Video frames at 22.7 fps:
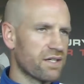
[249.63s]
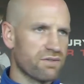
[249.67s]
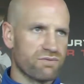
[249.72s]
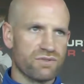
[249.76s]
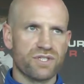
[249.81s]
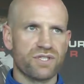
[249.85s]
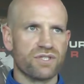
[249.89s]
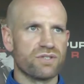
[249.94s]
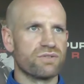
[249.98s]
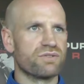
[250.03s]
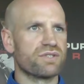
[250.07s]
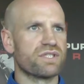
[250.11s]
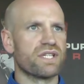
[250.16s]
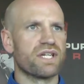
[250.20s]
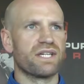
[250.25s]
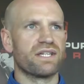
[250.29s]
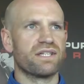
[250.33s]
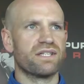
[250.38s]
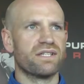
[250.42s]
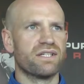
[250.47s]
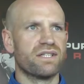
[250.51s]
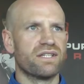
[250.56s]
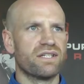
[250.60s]
every Tuesday,
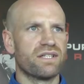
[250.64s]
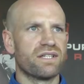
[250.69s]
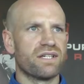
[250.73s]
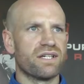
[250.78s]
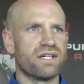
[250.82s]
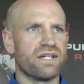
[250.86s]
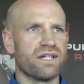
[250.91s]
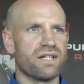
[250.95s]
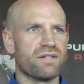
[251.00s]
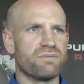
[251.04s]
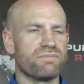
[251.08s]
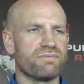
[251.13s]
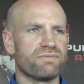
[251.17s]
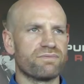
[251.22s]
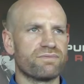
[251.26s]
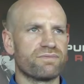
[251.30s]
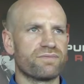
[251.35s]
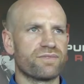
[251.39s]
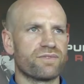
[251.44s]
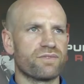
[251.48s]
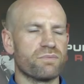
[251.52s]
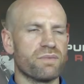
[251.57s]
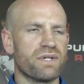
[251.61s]

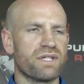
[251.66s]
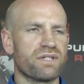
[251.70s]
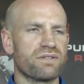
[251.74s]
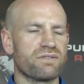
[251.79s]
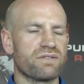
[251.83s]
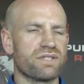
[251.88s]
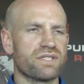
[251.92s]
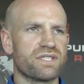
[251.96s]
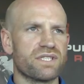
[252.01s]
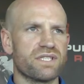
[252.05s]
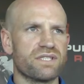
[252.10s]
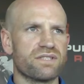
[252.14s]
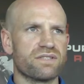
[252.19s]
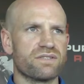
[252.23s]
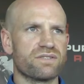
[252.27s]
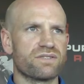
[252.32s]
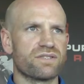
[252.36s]
for the remainder of the season.